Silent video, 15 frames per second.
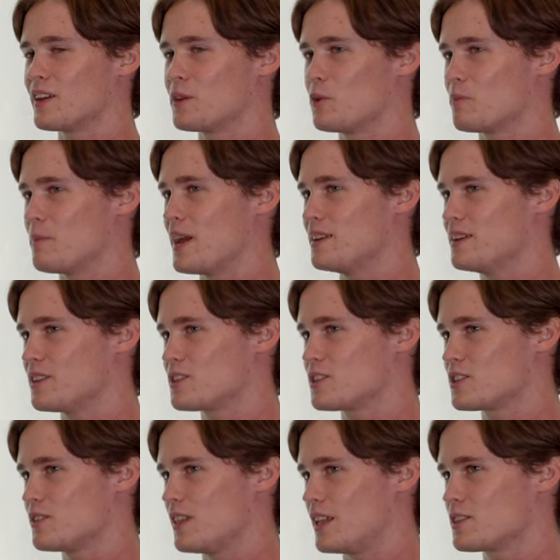thing with
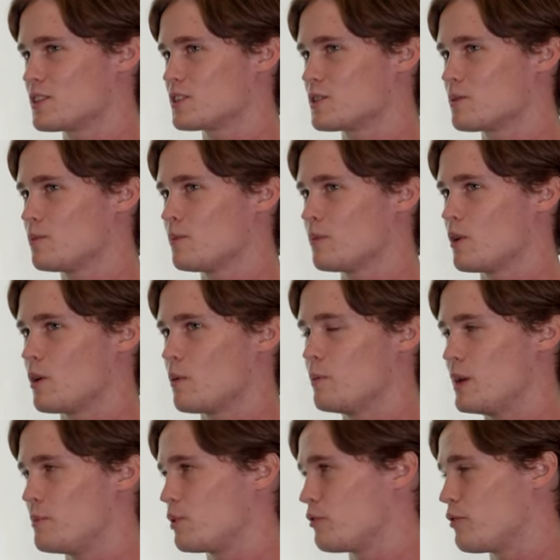maintenance that's
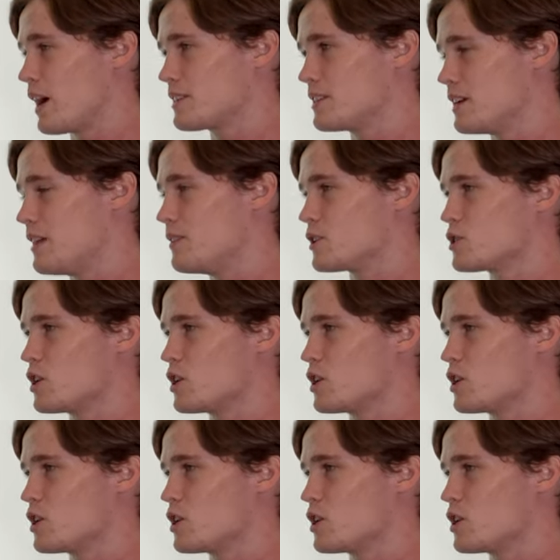been perfected at this